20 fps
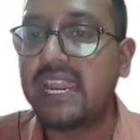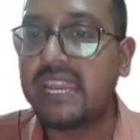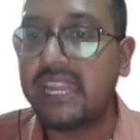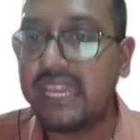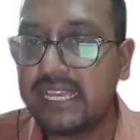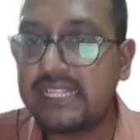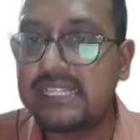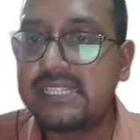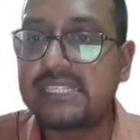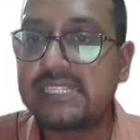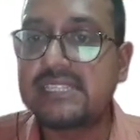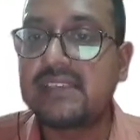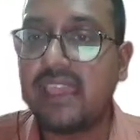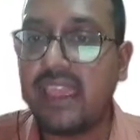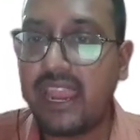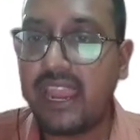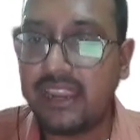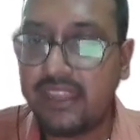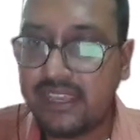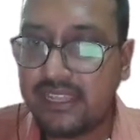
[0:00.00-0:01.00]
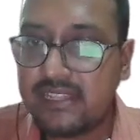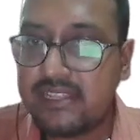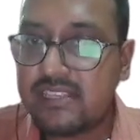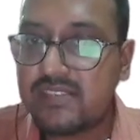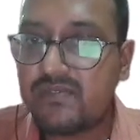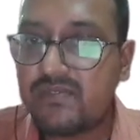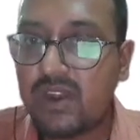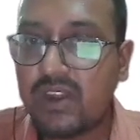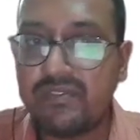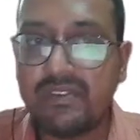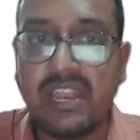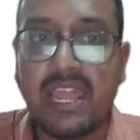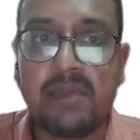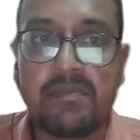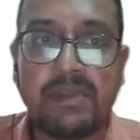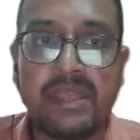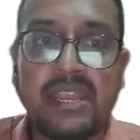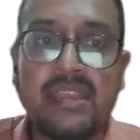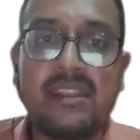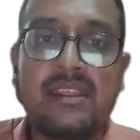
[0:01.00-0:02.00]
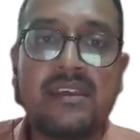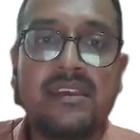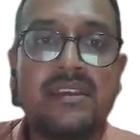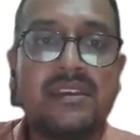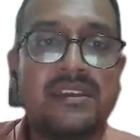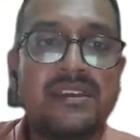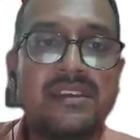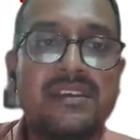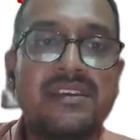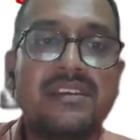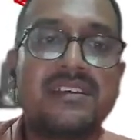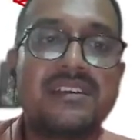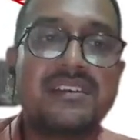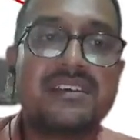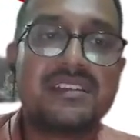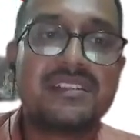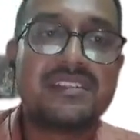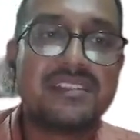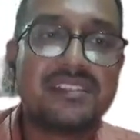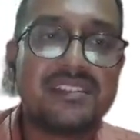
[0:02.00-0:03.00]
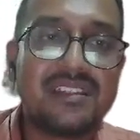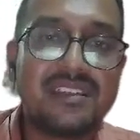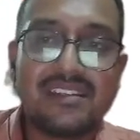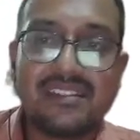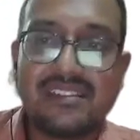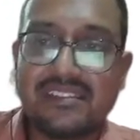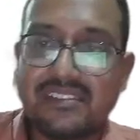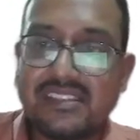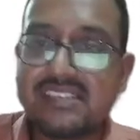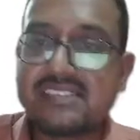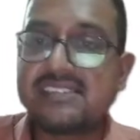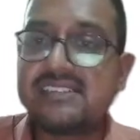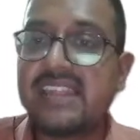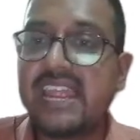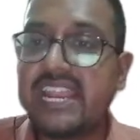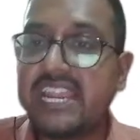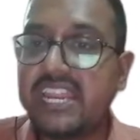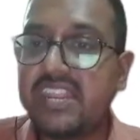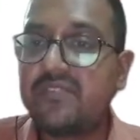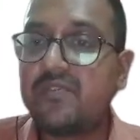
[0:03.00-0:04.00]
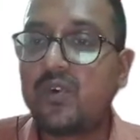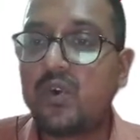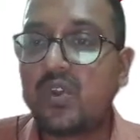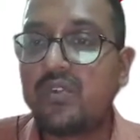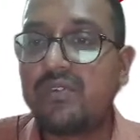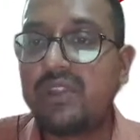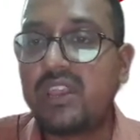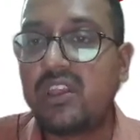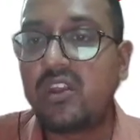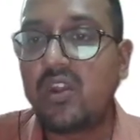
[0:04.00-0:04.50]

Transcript: And hence, what will happen? This 94